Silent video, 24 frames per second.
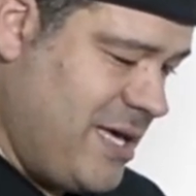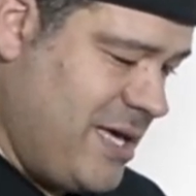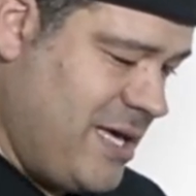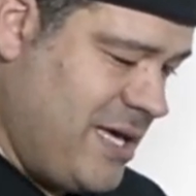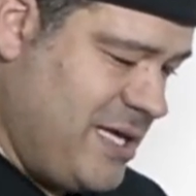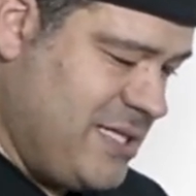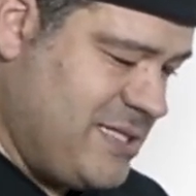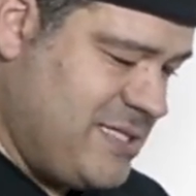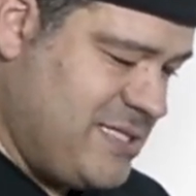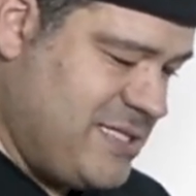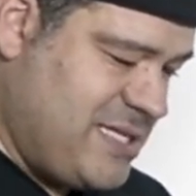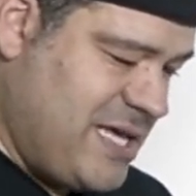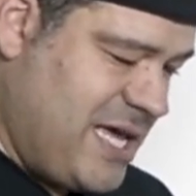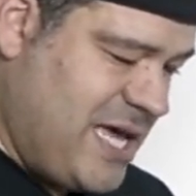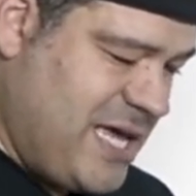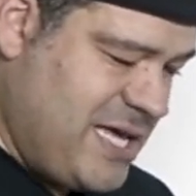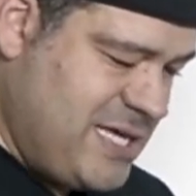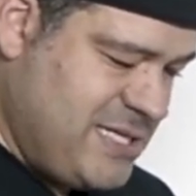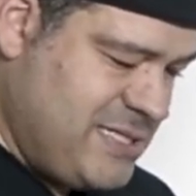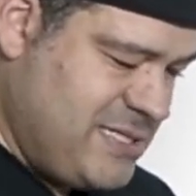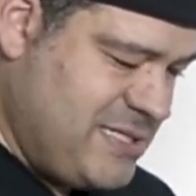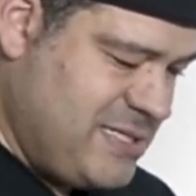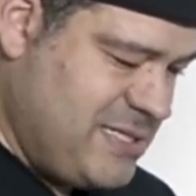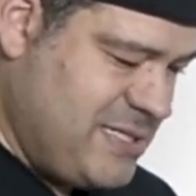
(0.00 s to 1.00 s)
it
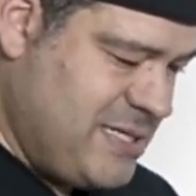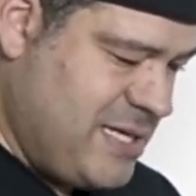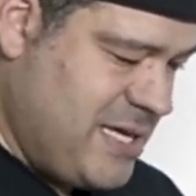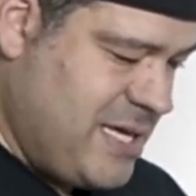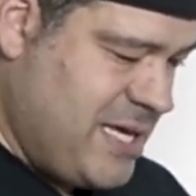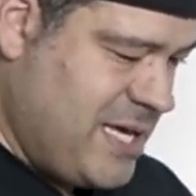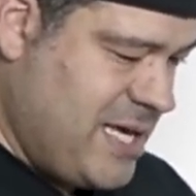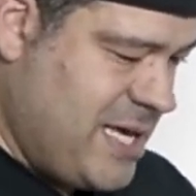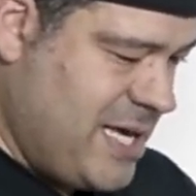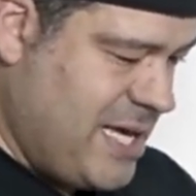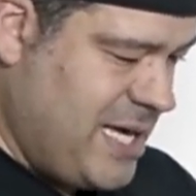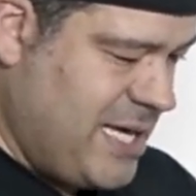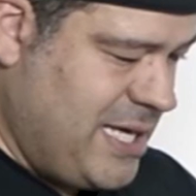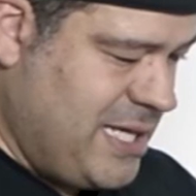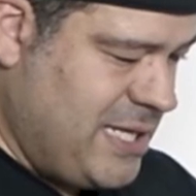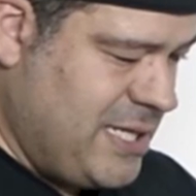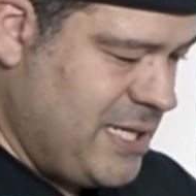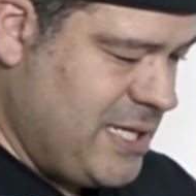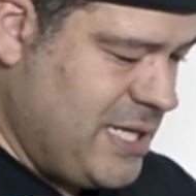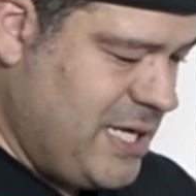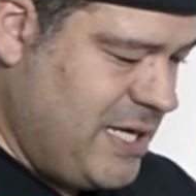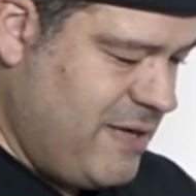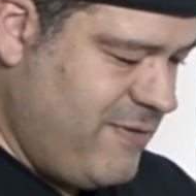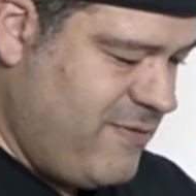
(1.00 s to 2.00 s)
stays.
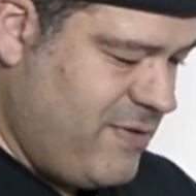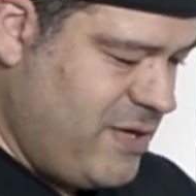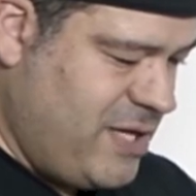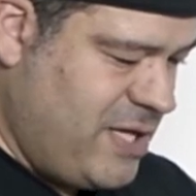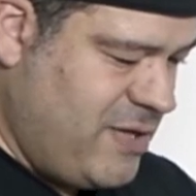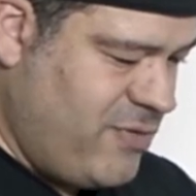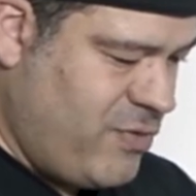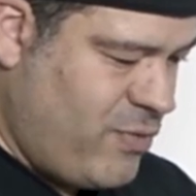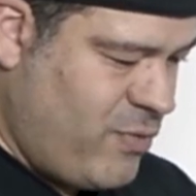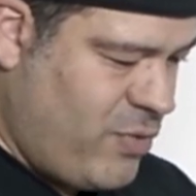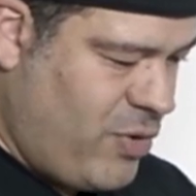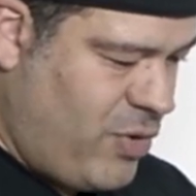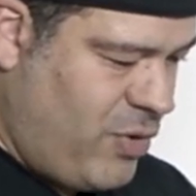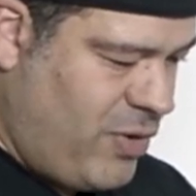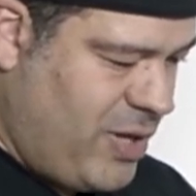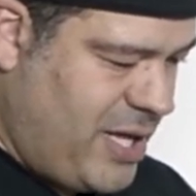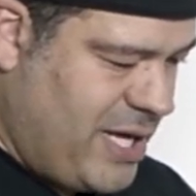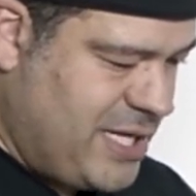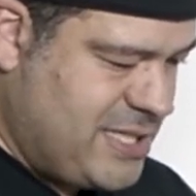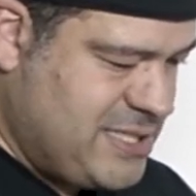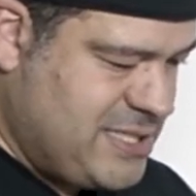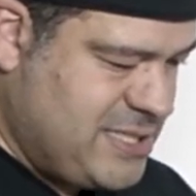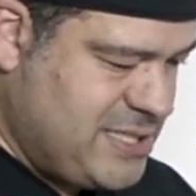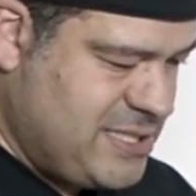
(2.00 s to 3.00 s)
And even in the roll
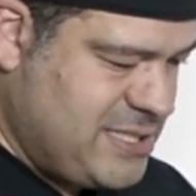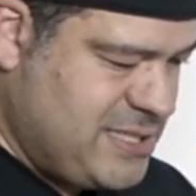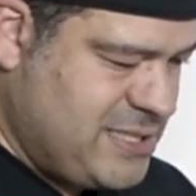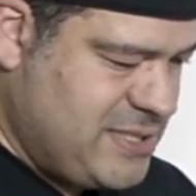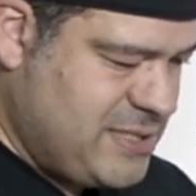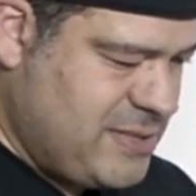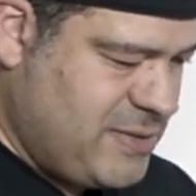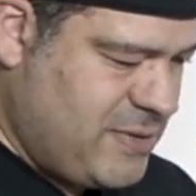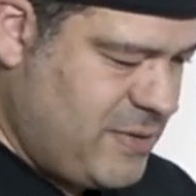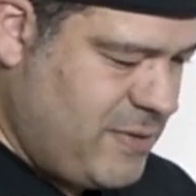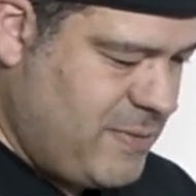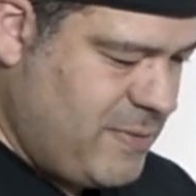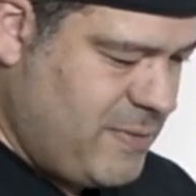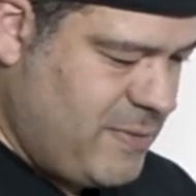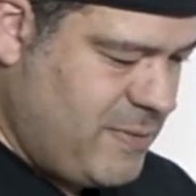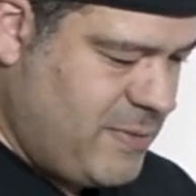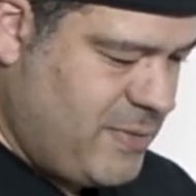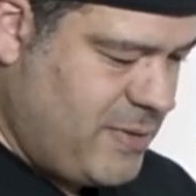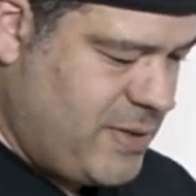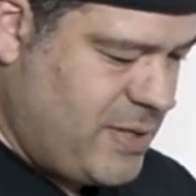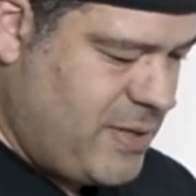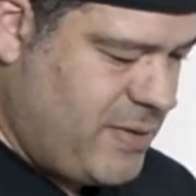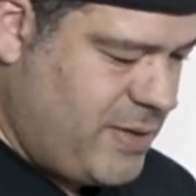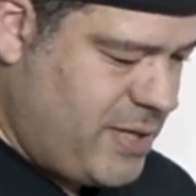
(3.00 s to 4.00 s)
axis, oh,
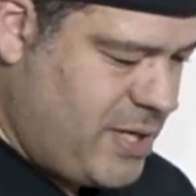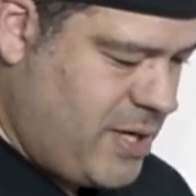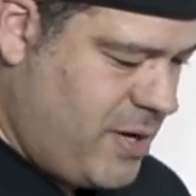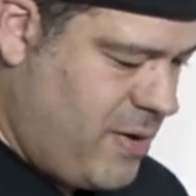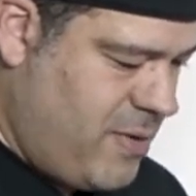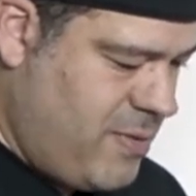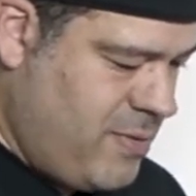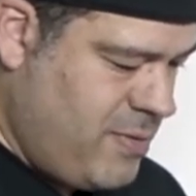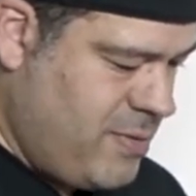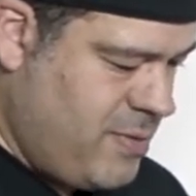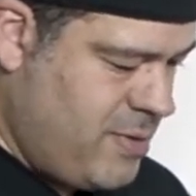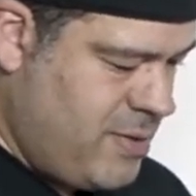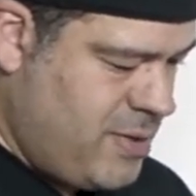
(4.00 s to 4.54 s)
there we go.